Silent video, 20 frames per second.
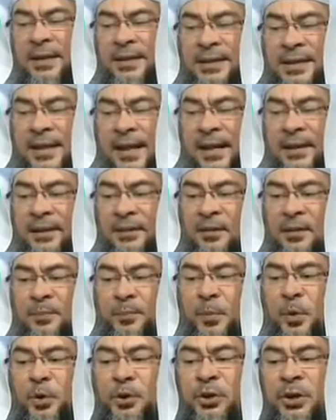And he said,
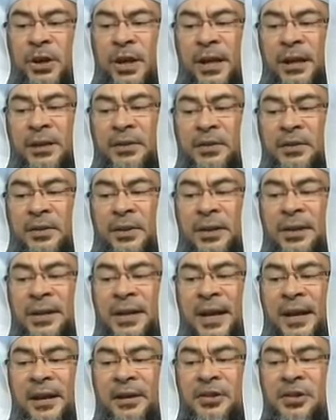put it
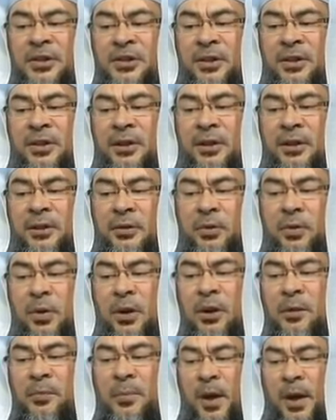next
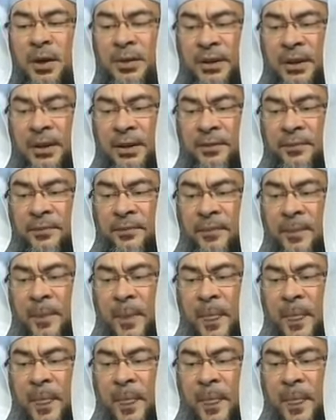to her body.